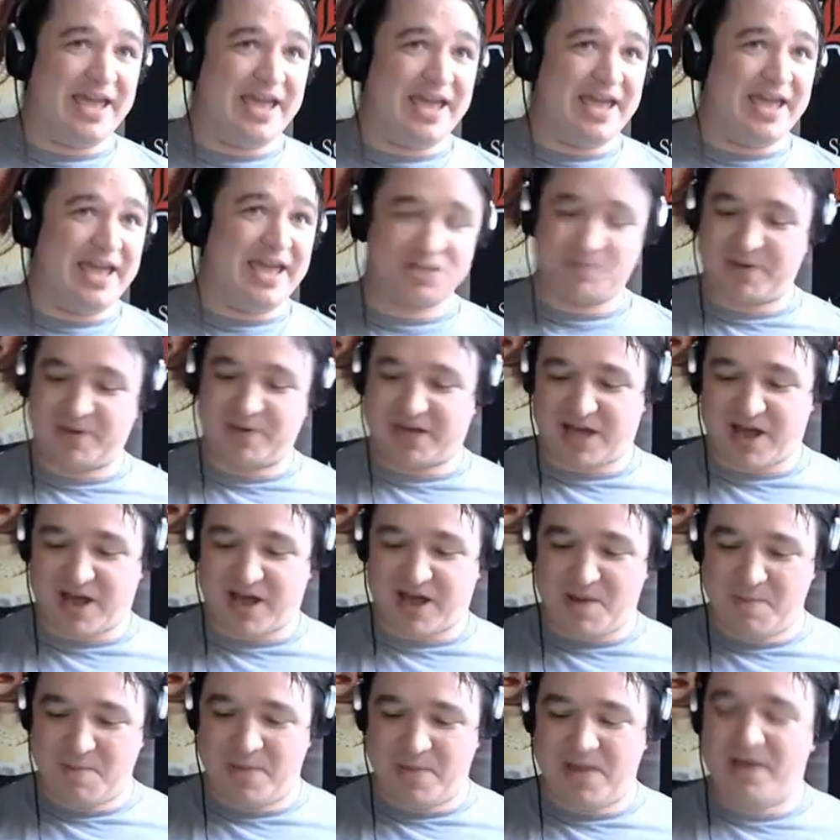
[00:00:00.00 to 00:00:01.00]
Thankfully, it
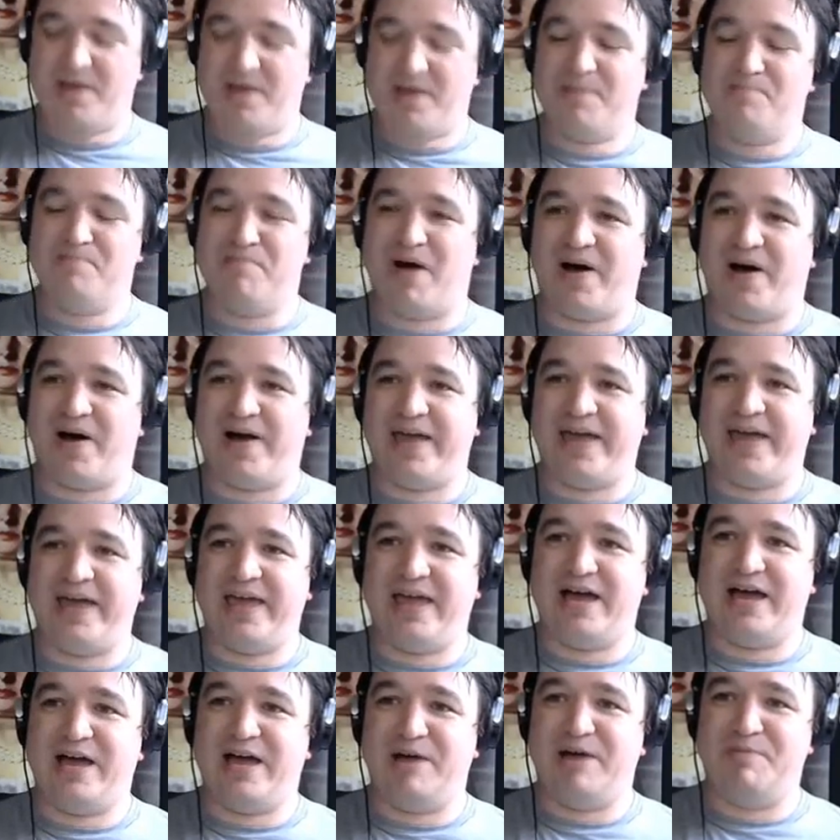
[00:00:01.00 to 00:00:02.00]
had only just become
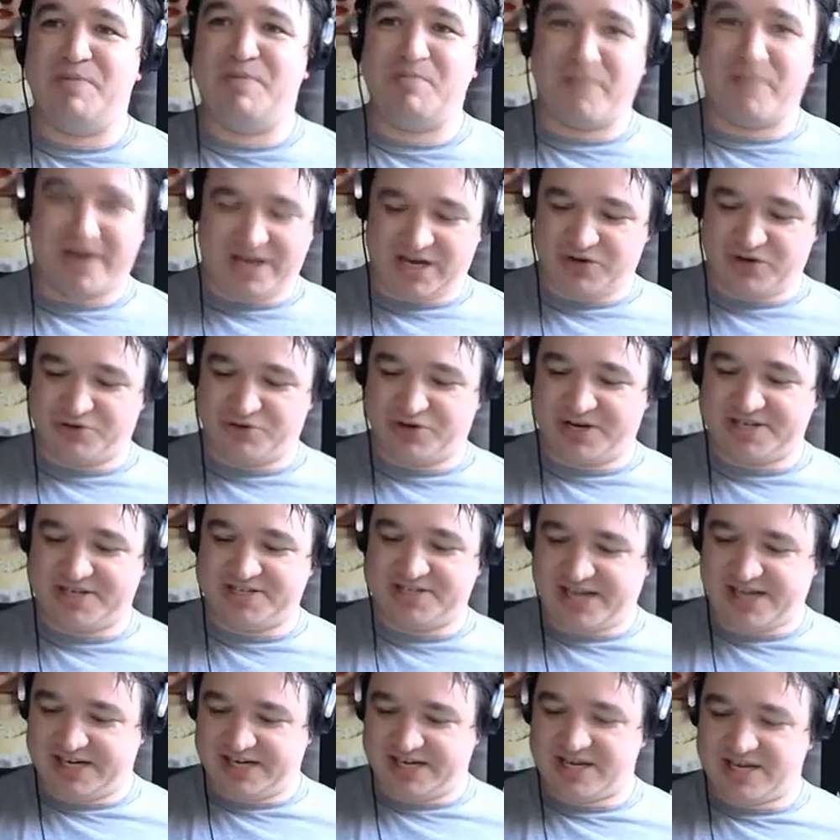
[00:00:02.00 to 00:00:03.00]
my my
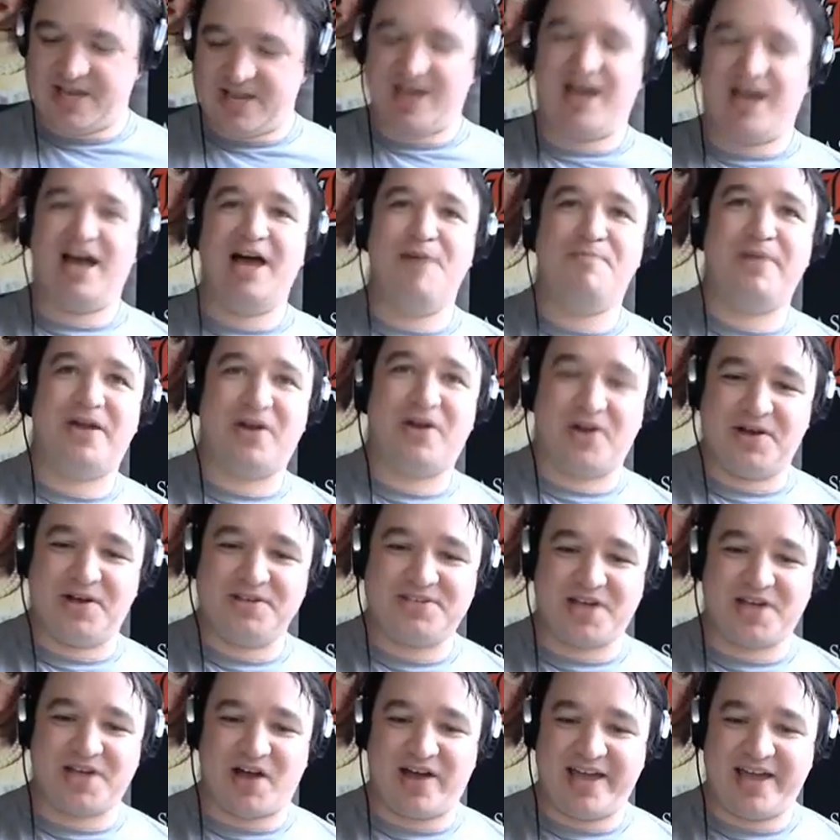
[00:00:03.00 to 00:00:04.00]
country estate
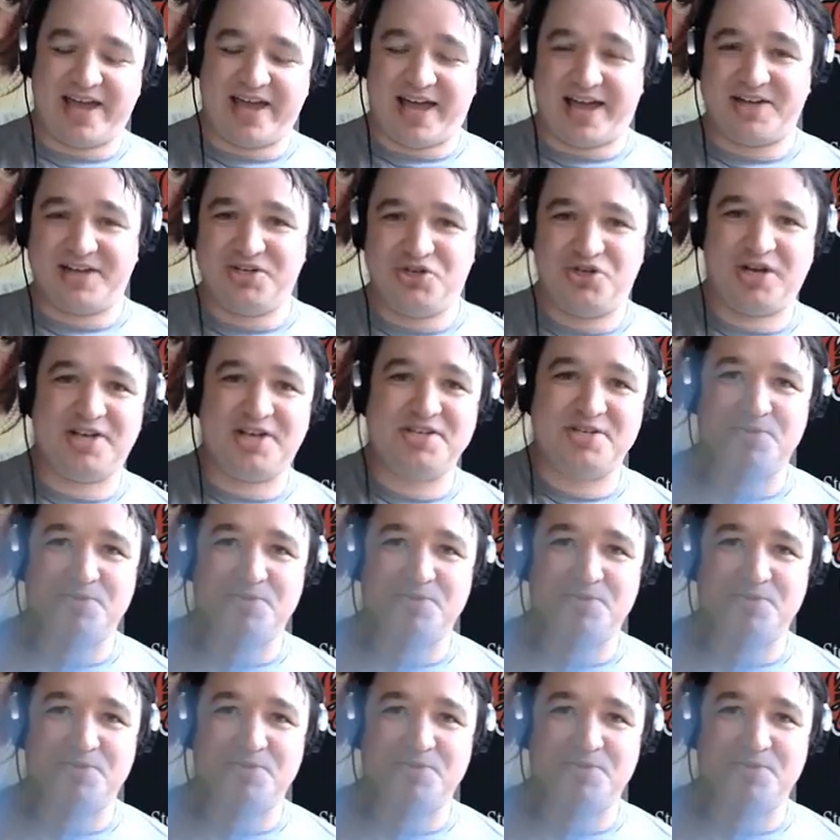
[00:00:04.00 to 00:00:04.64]
because I had